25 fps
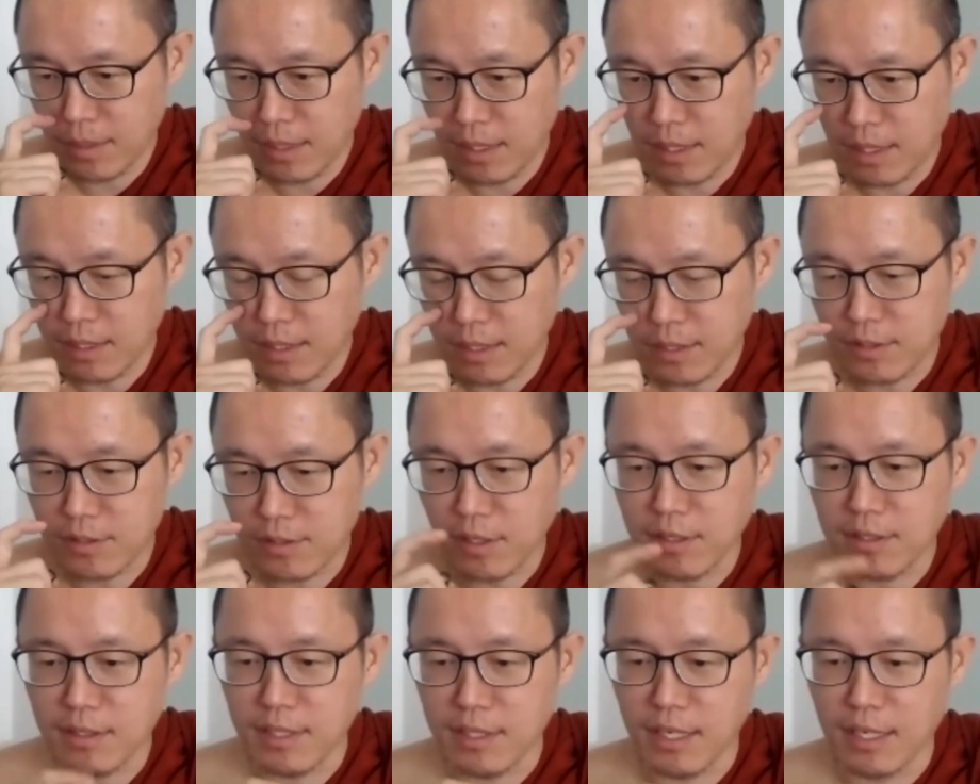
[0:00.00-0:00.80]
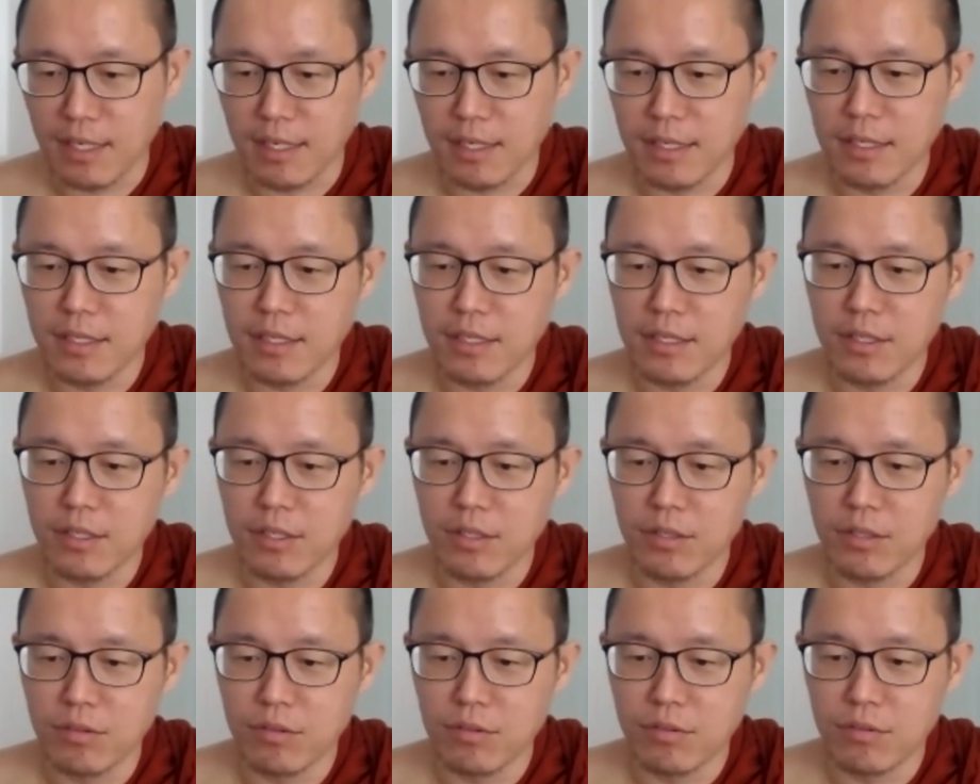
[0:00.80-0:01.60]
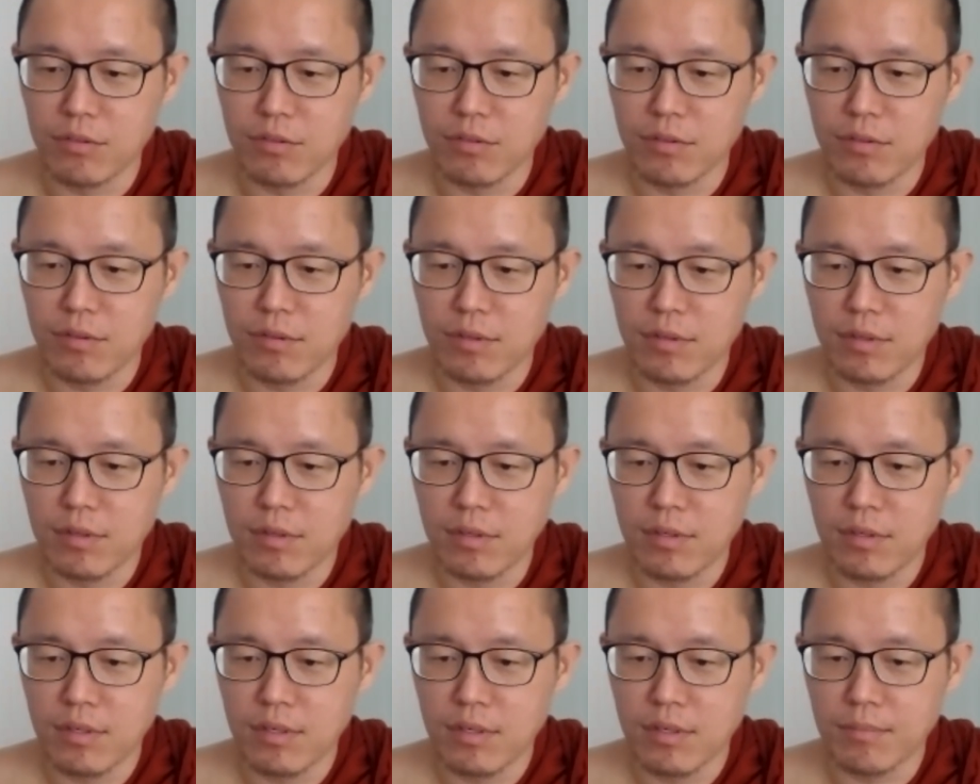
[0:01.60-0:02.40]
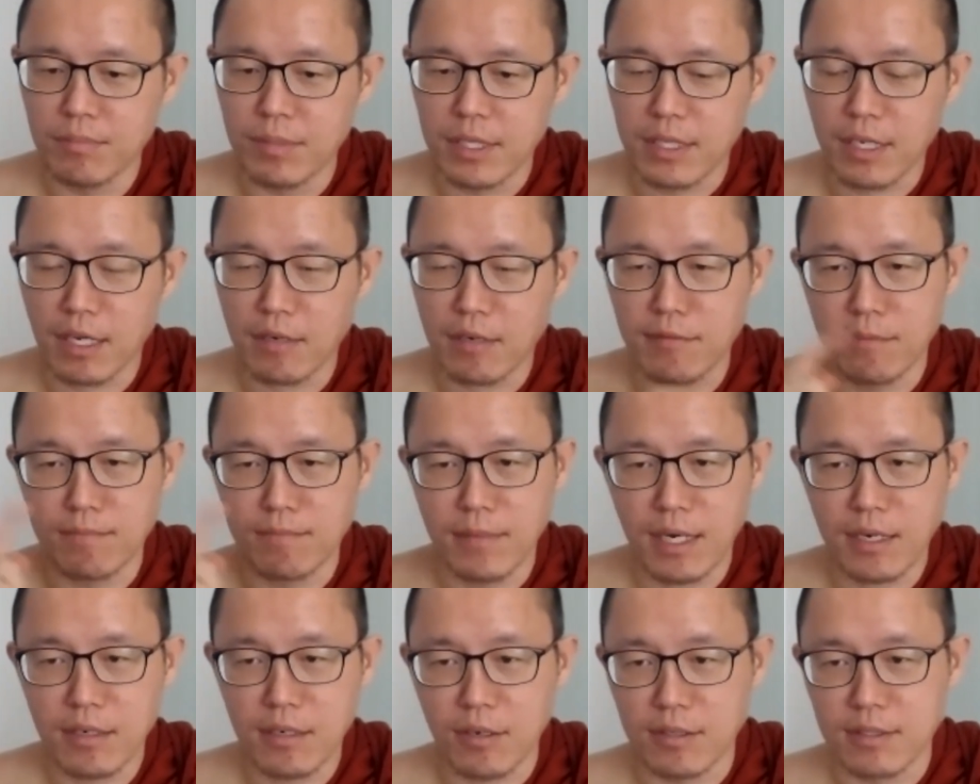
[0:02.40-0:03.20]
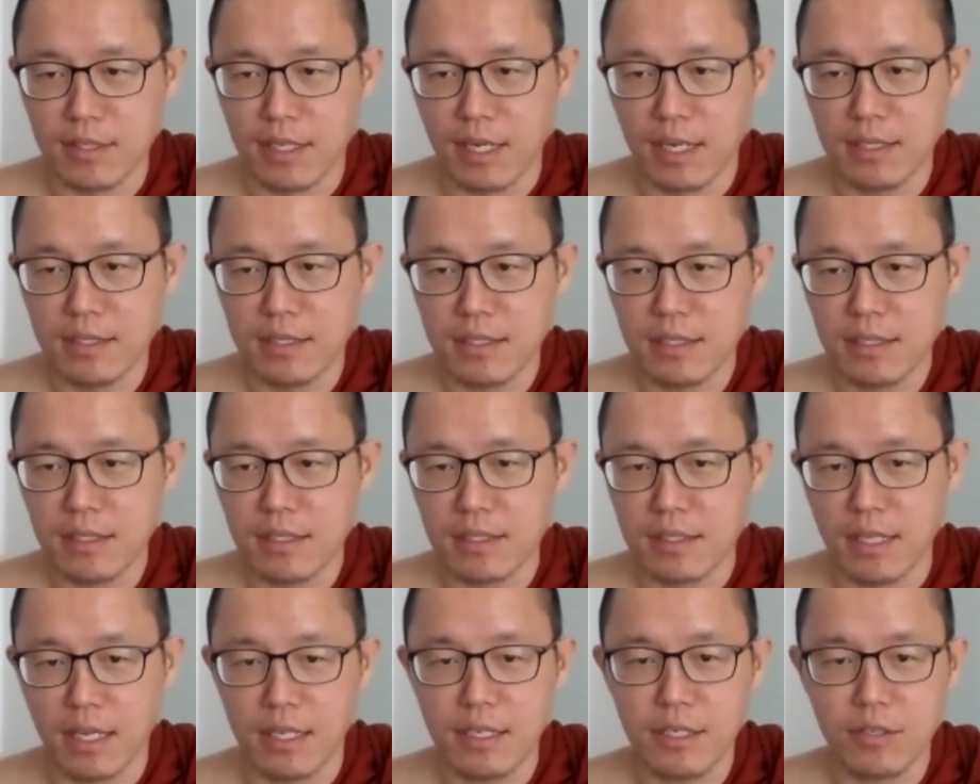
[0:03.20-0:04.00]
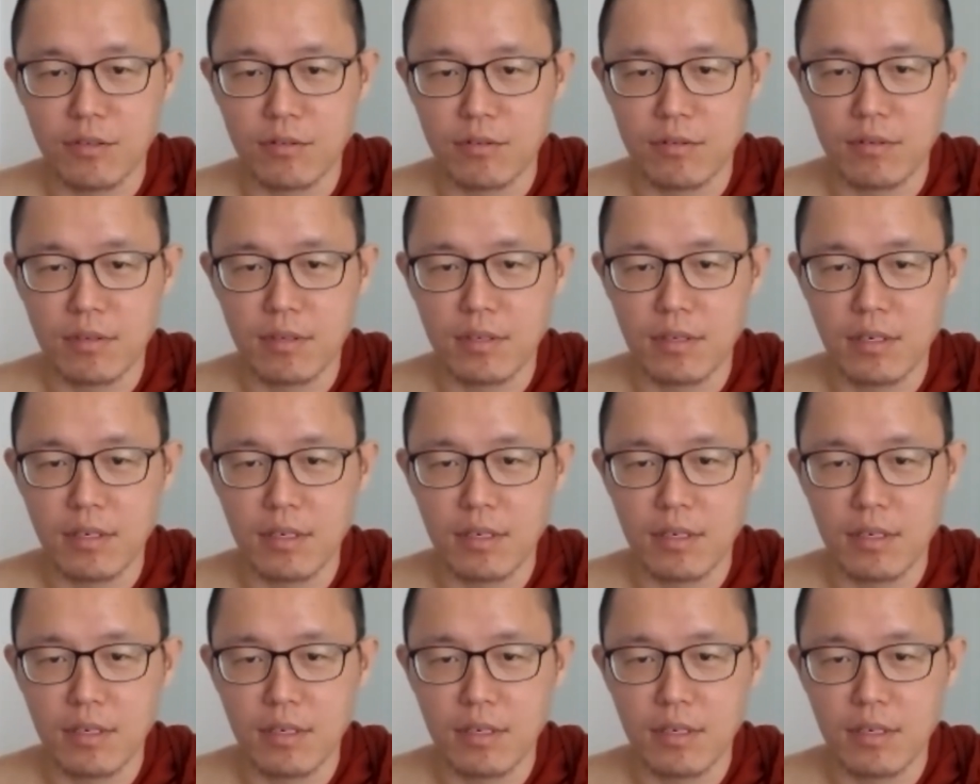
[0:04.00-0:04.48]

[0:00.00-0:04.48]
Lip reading: it is not that you become a monk or nun, then you